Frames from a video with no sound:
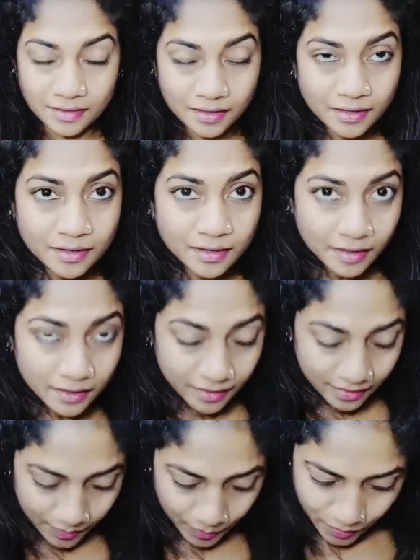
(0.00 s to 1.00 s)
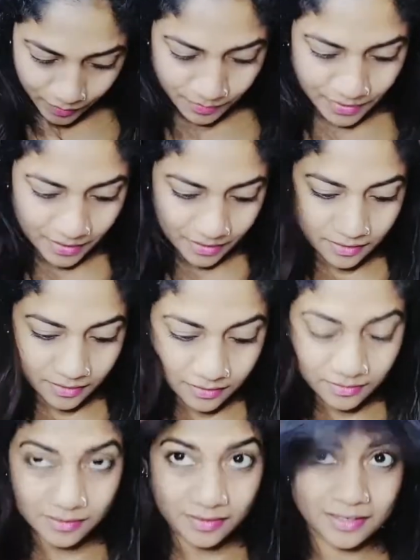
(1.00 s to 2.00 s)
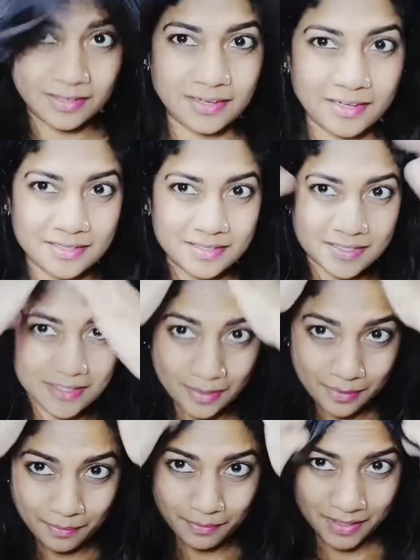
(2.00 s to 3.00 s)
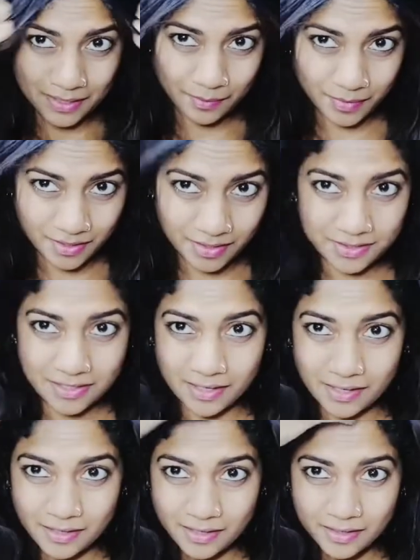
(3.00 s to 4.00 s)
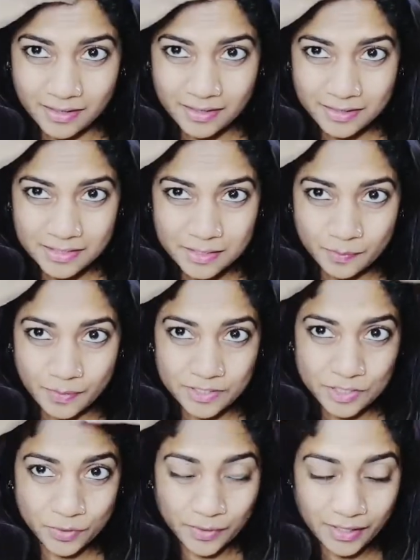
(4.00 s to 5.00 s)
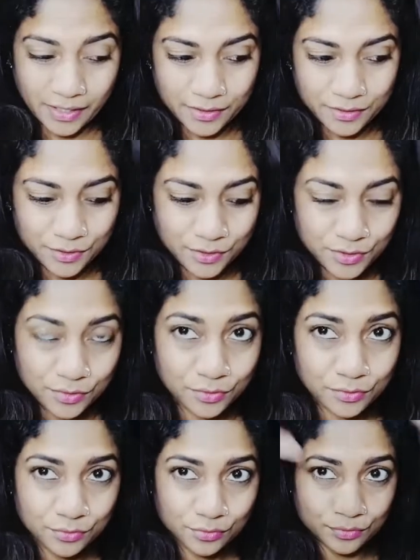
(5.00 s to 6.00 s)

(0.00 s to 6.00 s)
again I'm going to make a nice middle part here. Split your hair into 2,